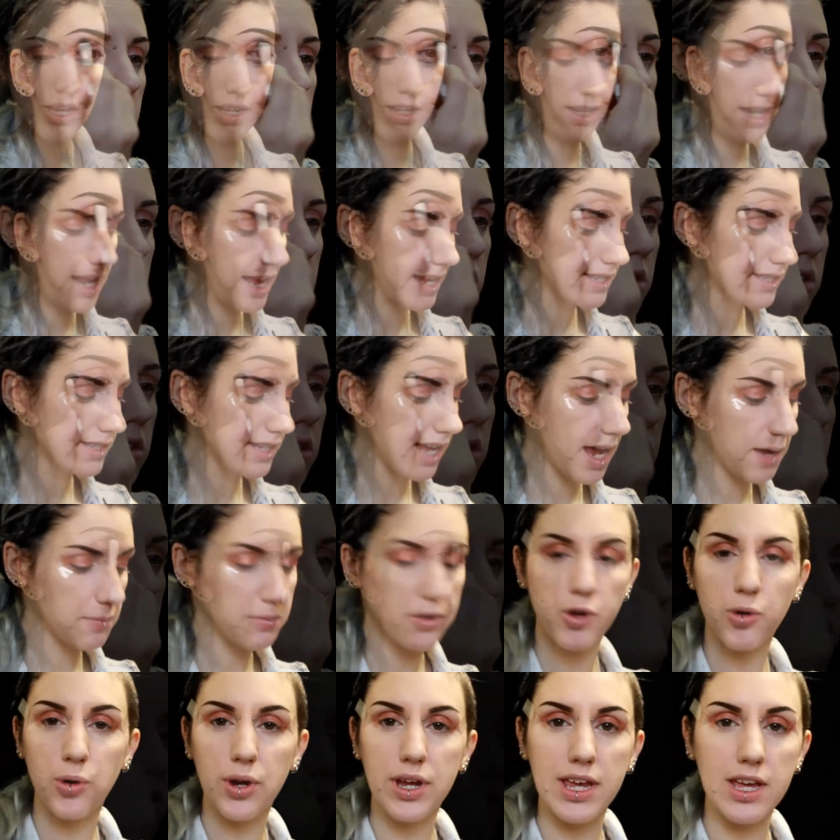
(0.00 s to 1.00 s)
Next,
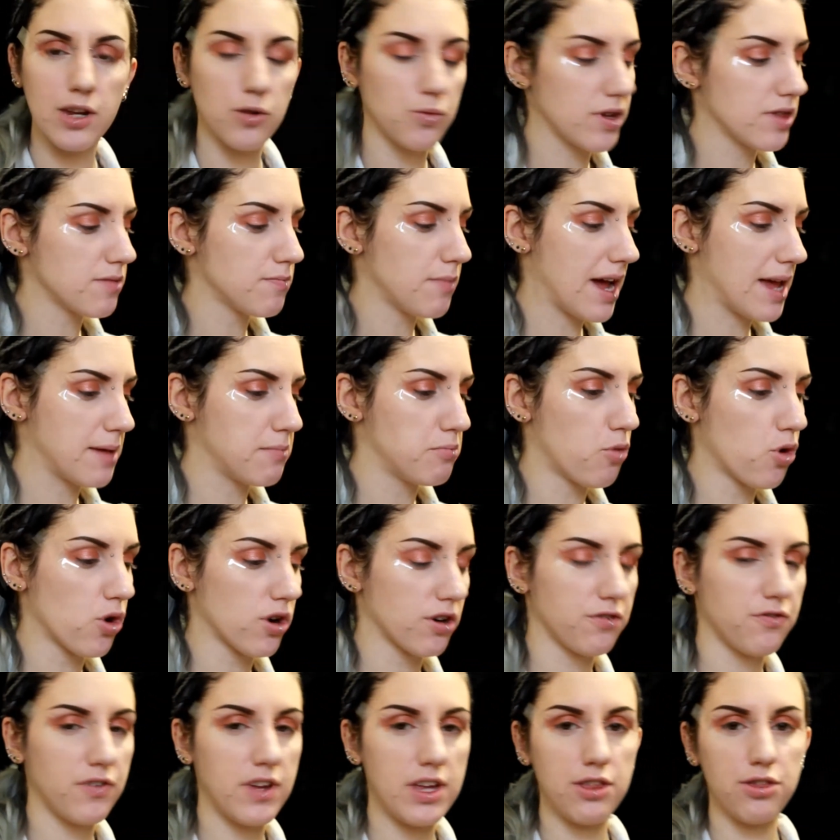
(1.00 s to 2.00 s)
I'm going in with my
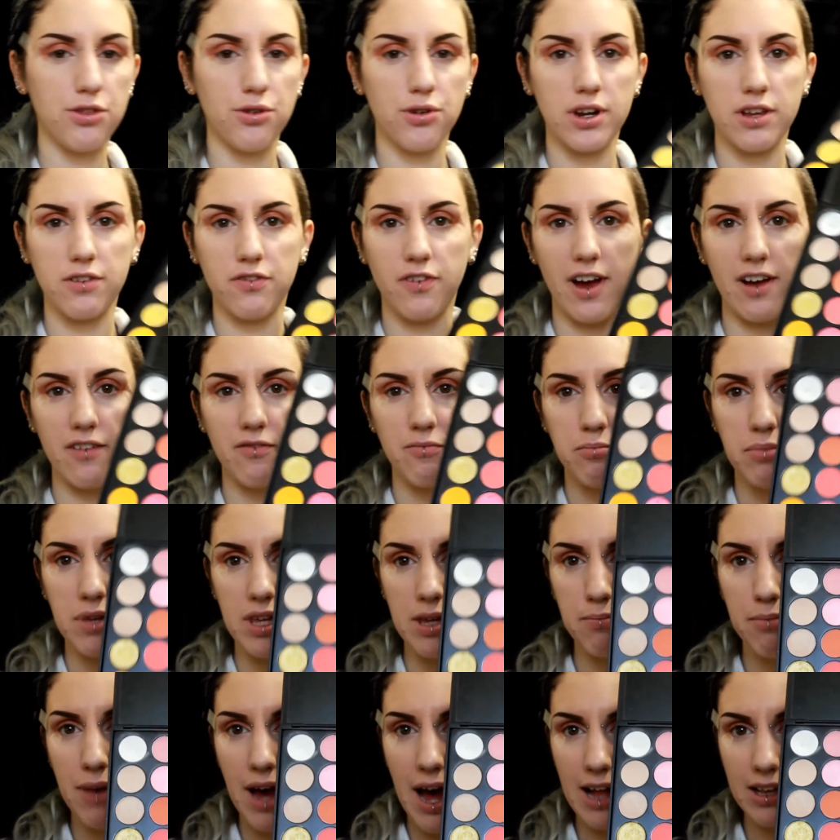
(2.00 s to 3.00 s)
Morphe
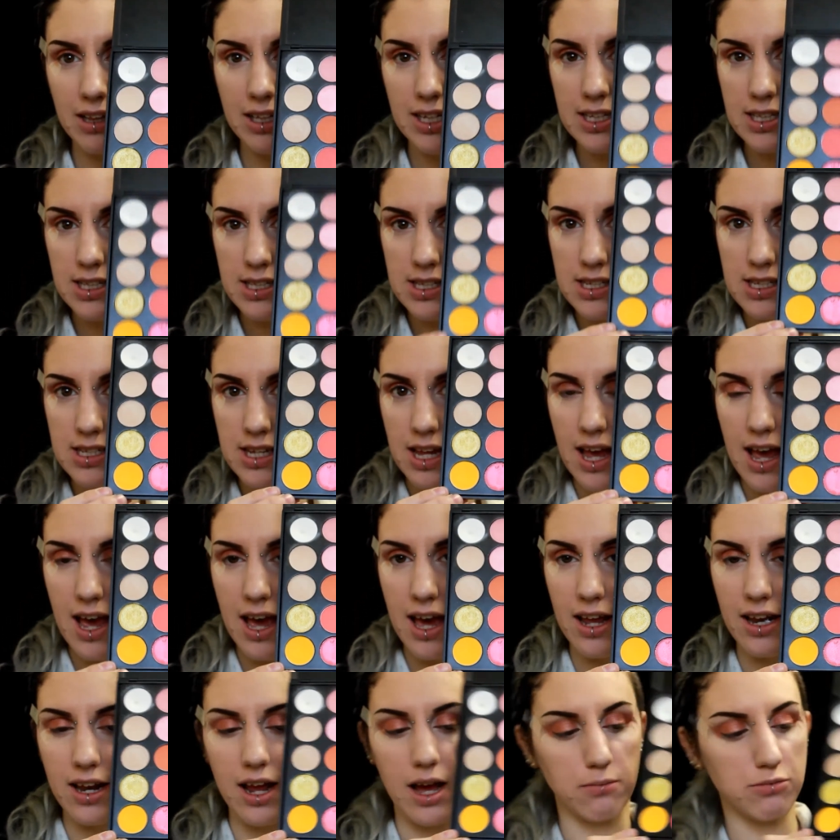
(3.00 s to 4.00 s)
35B palette,
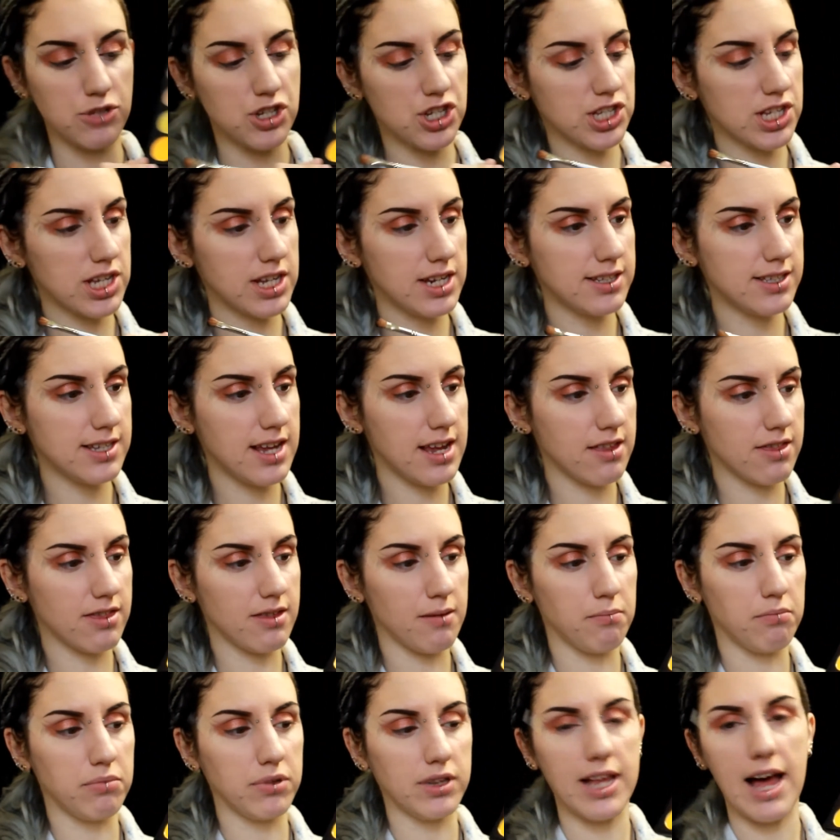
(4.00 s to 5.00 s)
and I'm just going to take
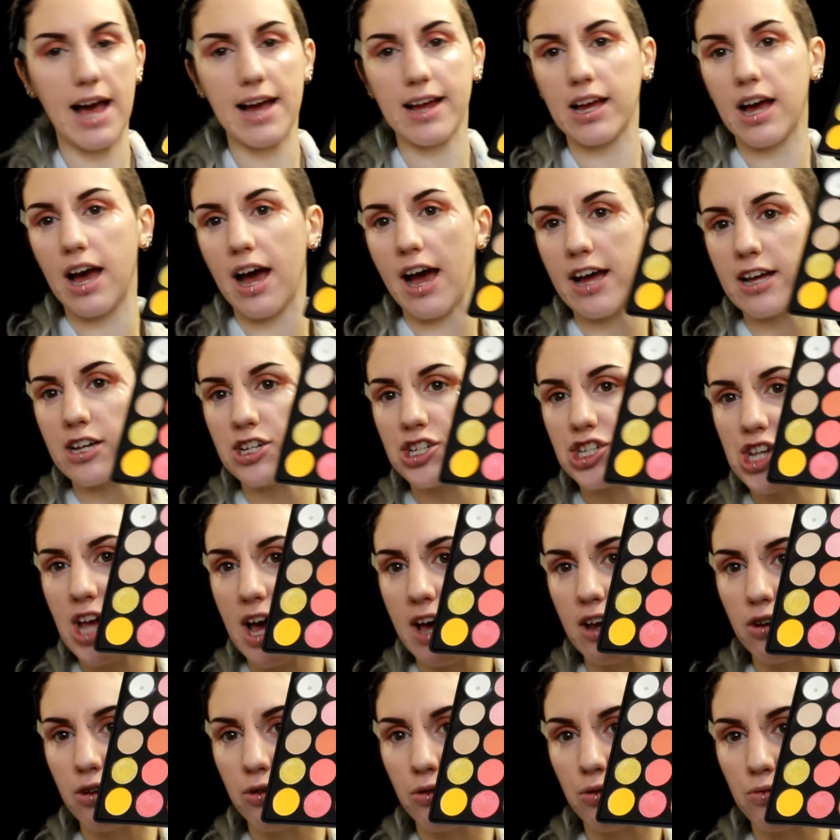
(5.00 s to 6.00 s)
the black
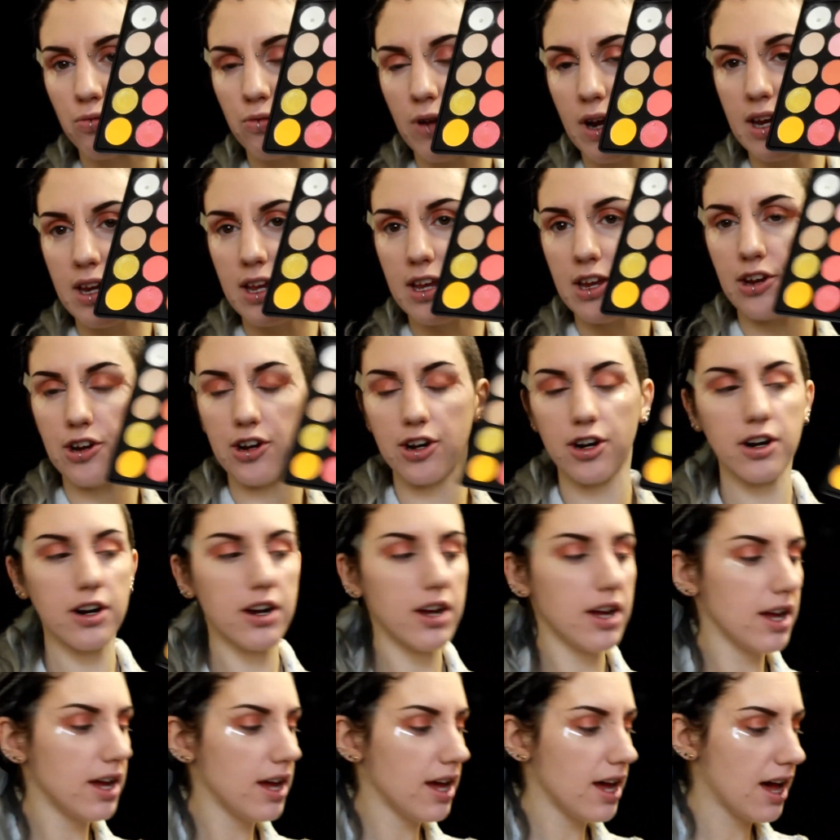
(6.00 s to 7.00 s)
eyeshadow right here.
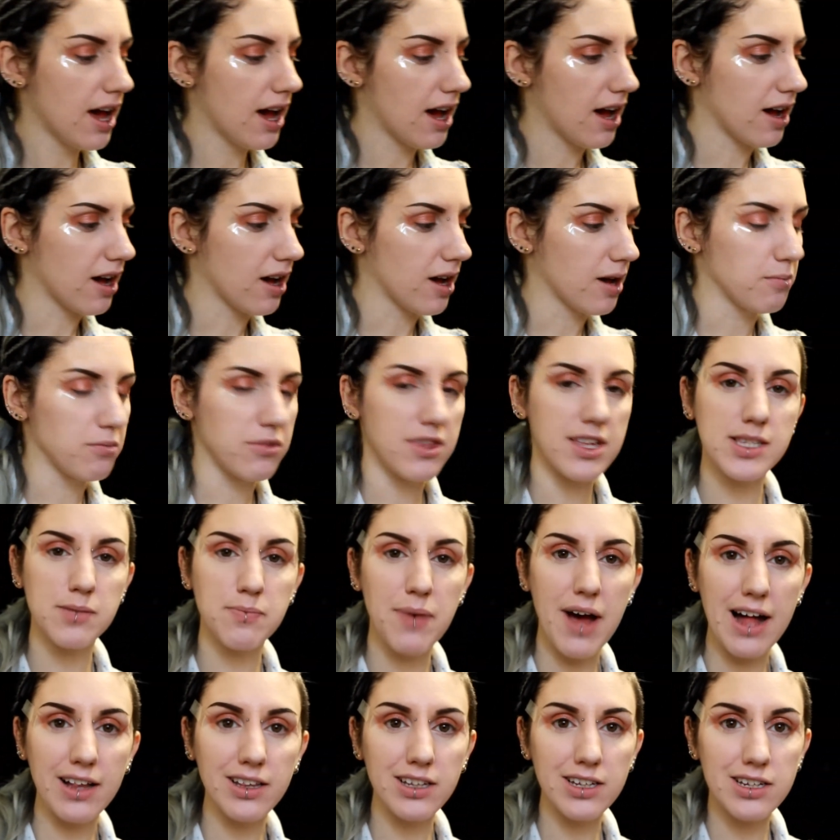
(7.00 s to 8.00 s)
This
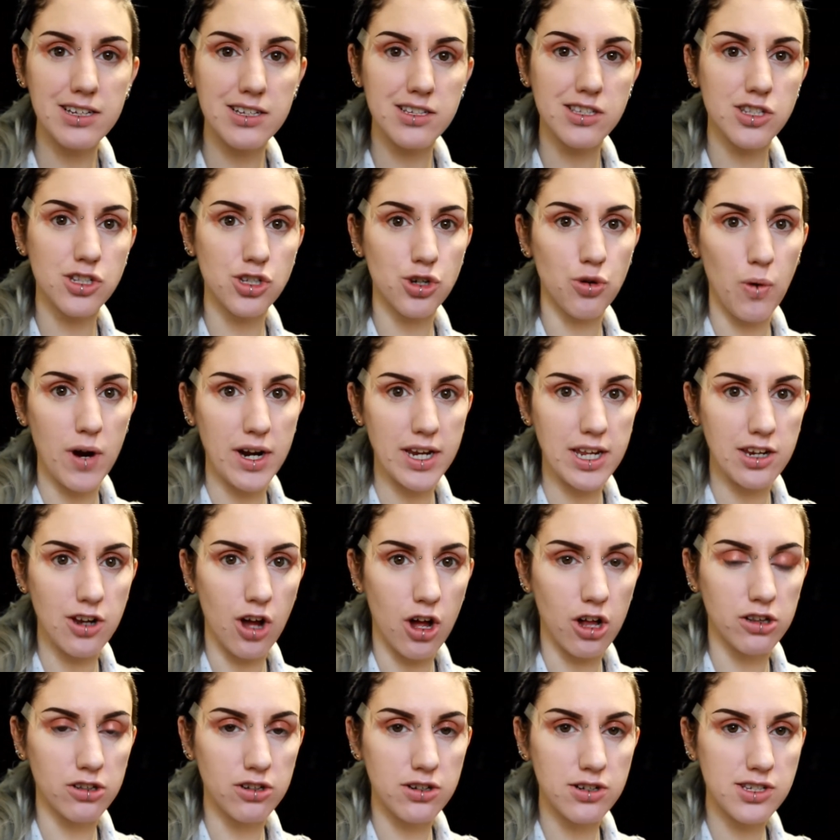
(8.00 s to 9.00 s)
palette is
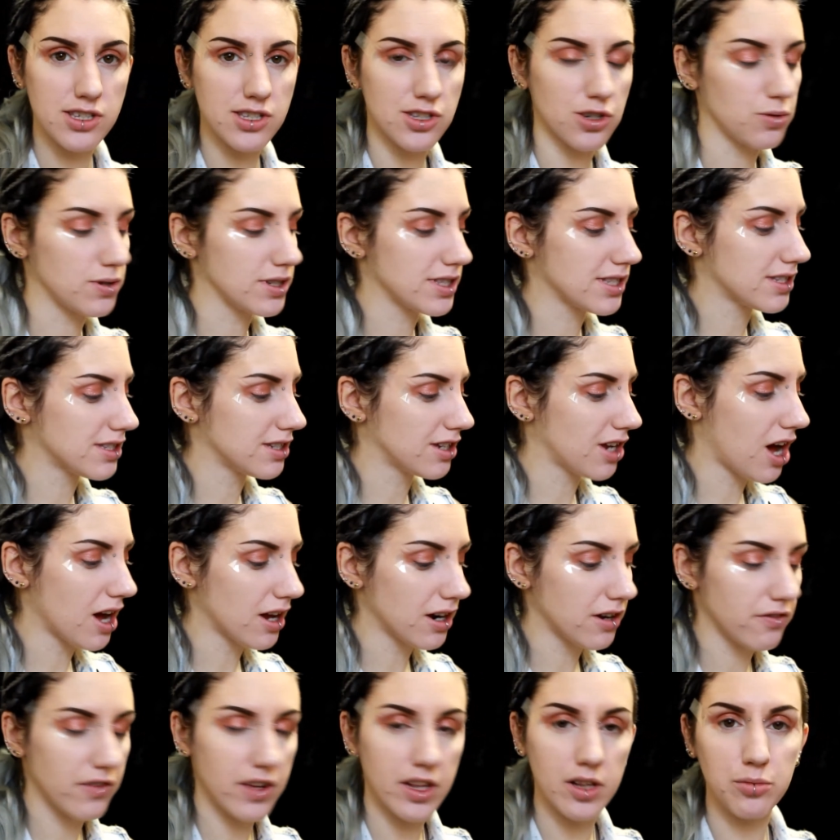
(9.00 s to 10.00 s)
$20, so it's
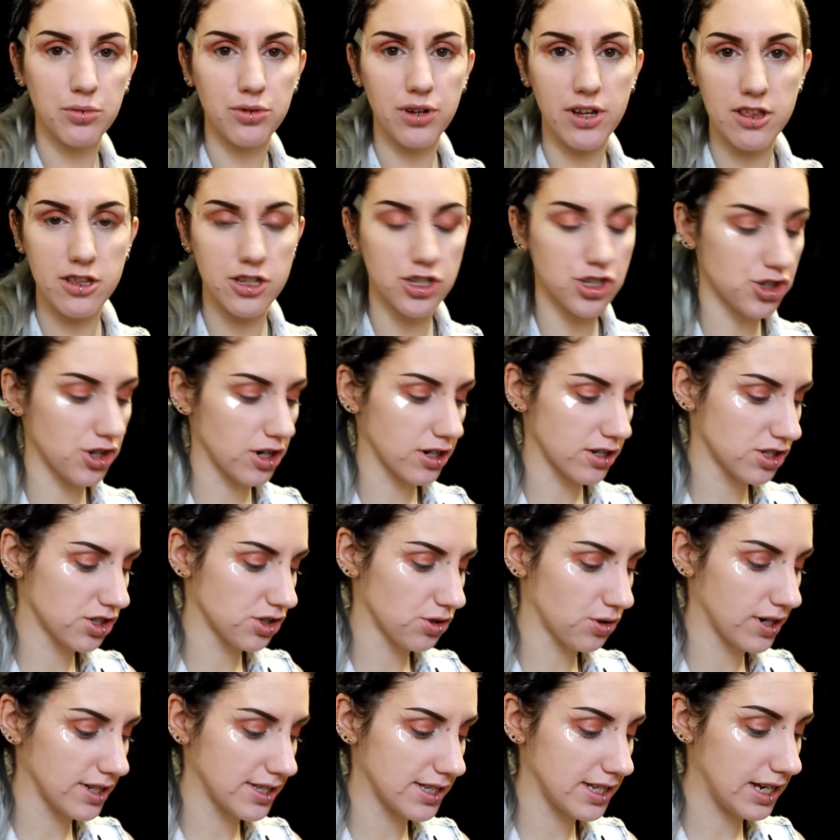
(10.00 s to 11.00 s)
not available at the
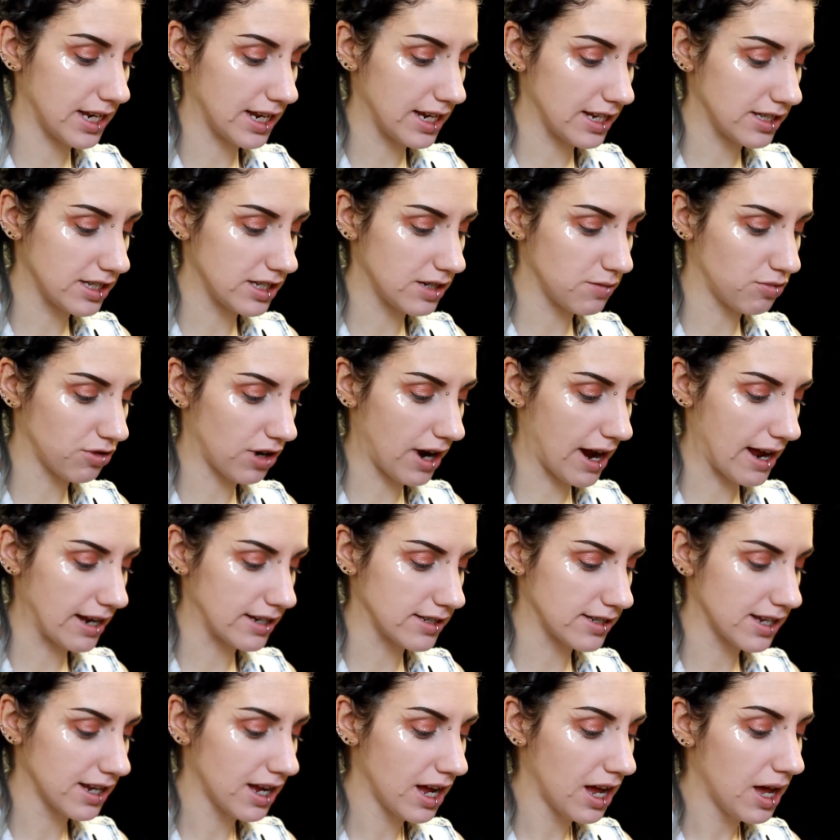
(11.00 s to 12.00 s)
drugstore. It's an indie
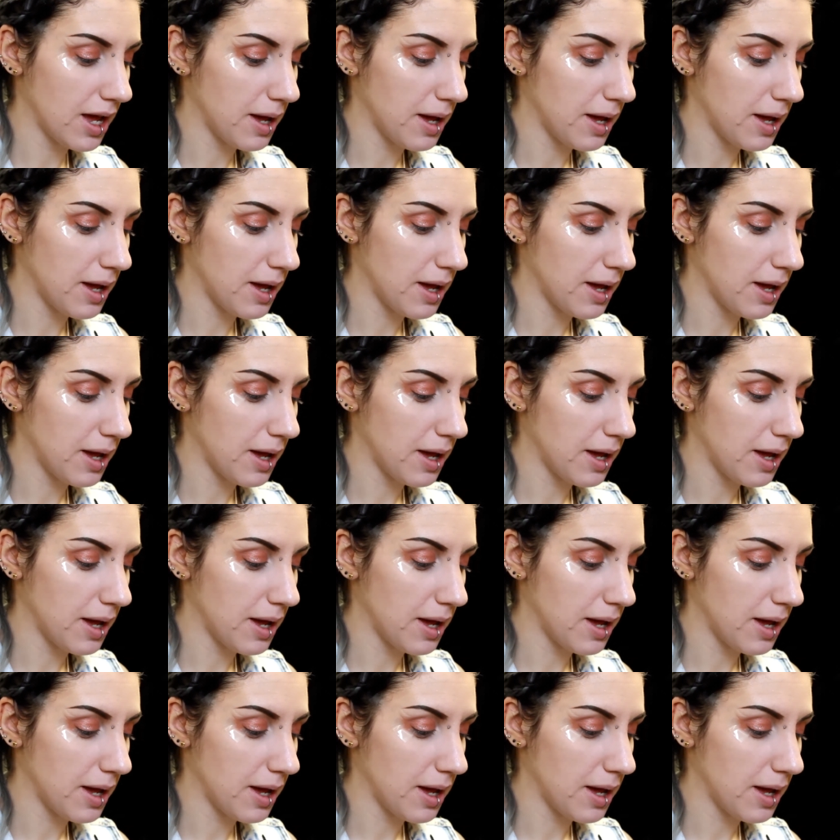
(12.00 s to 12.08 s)
brand,